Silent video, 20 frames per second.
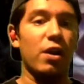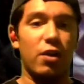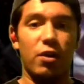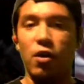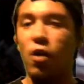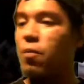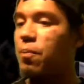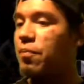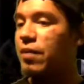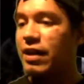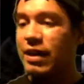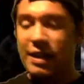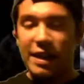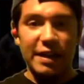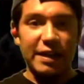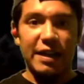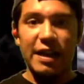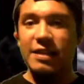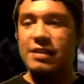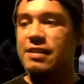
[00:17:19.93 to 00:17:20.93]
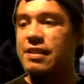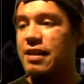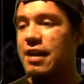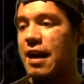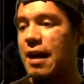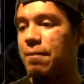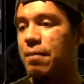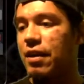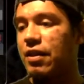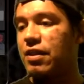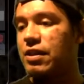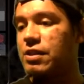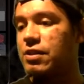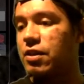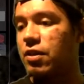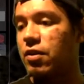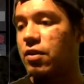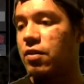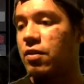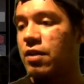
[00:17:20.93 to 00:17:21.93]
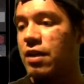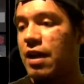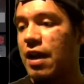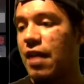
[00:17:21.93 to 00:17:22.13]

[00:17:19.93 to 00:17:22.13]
nope, it gets denied by this girl.